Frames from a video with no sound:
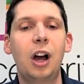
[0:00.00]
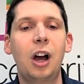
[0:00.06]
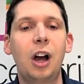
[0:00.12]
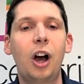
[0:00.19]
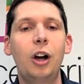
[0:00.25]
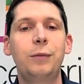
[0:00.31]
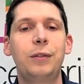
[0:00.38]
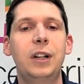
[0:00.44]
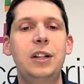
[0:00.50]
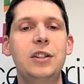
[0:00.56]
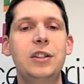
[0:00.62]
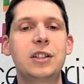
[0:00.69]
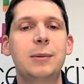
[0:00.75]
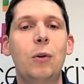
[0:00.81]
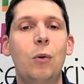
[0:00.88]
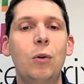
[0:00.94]
Hopefully,
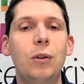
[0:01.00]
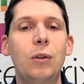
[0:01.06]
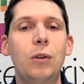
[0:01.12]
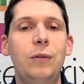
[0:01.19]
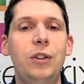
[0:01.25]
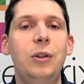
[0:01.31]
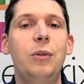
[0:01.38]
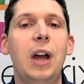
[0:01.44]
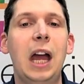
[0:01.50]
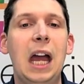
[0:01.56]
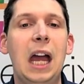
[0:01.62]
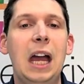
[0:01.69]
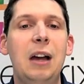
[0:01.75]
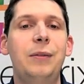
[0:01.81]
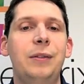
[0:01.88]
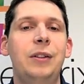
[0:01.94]
just about all of you
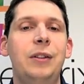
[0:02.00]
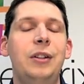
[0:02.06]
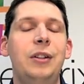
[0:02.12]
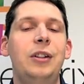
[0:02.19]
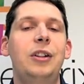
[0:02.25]
have